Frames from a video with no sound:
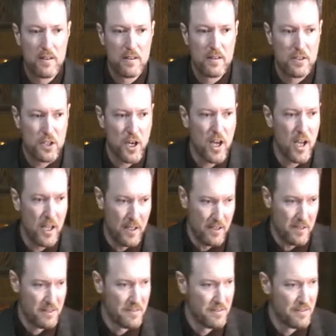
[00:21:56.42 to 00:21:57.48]
John
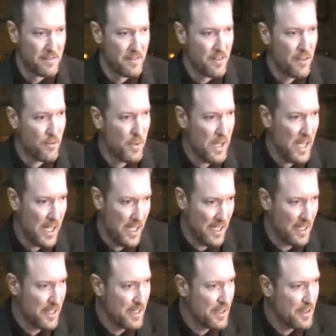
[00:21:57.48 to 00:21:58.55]

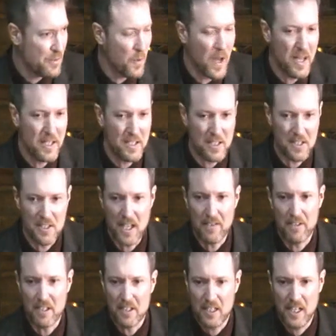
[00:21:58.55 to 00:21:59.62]

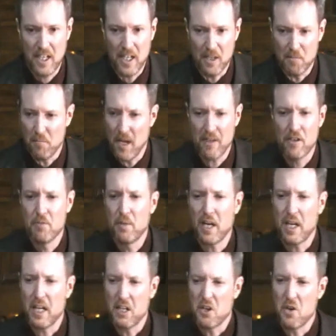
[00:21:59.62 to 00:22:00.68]
3:1-17.
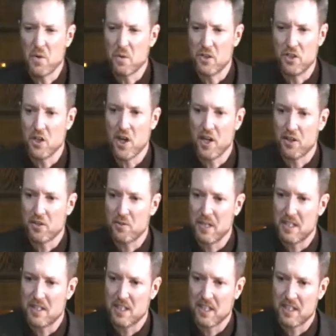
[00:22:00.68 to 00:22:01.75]
Everybody knows John
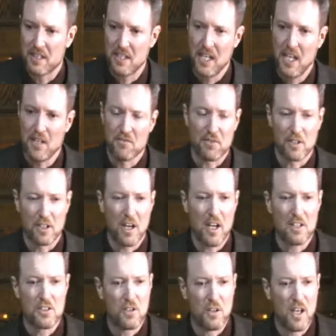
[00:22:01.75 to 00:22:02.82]
3:16. For God
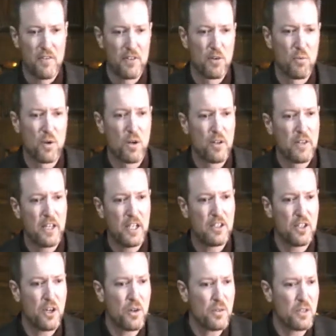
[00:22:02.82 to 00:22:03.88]
so loved the world that he chose